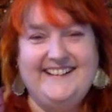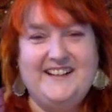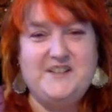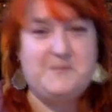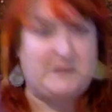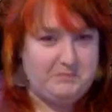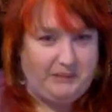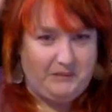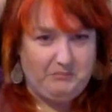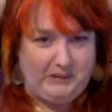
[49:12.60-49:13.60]
Just put some
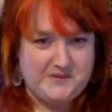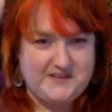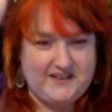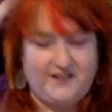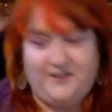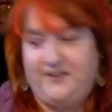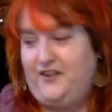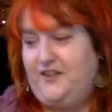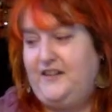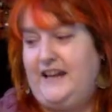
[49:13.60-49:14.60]
pink bows on
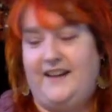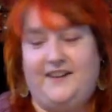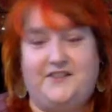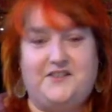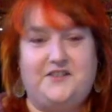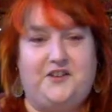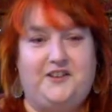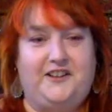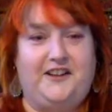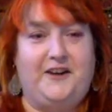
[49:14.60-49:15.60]
your cat ears and you're
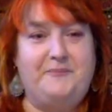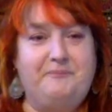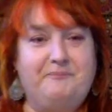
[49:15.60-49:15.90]
good to go.